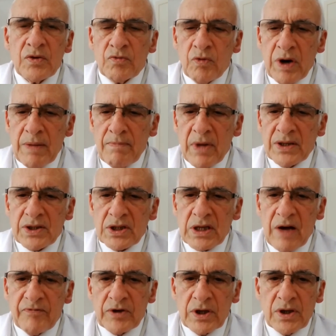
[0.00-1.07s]
Three months
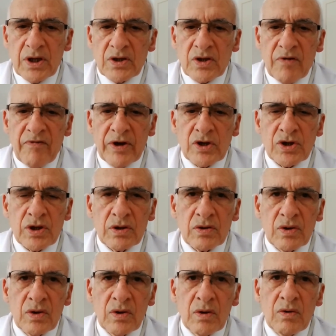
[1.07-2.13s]
after the intervention,